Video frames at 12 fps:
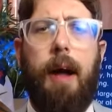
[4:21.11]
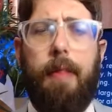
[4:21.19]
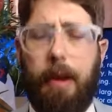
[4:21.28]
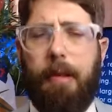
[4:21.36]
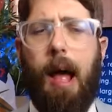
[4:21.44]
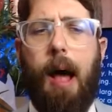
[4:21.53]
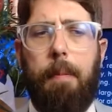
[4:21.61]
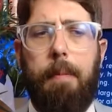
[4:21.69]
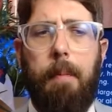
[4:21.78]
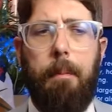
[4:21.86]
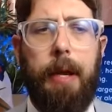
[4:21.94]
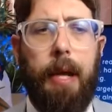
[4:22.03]
they stopped
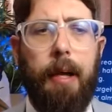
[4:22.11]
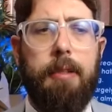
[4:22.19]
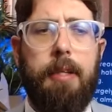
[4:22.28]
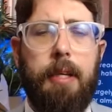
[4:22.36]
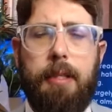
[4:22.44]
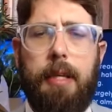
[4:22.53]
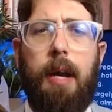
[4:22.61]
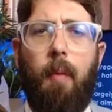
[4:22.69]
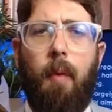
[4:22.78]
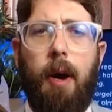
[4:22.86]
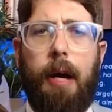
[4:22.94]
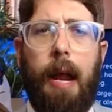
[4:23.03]
because this didn't
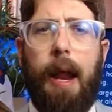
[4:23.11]
work.